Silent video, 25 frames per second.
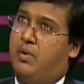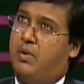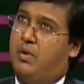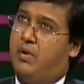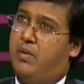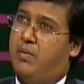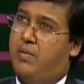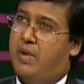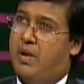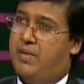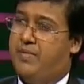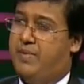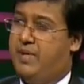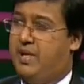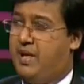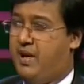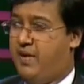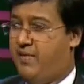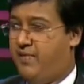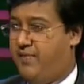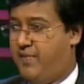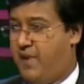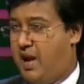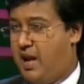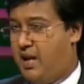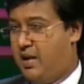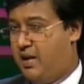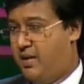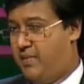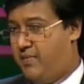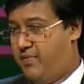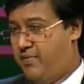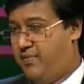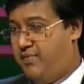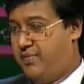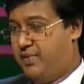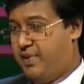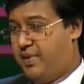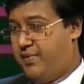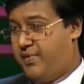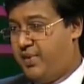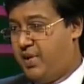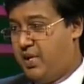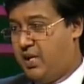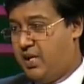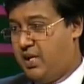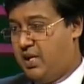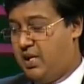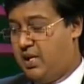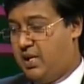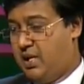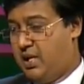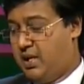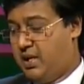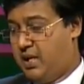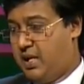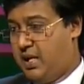we have had several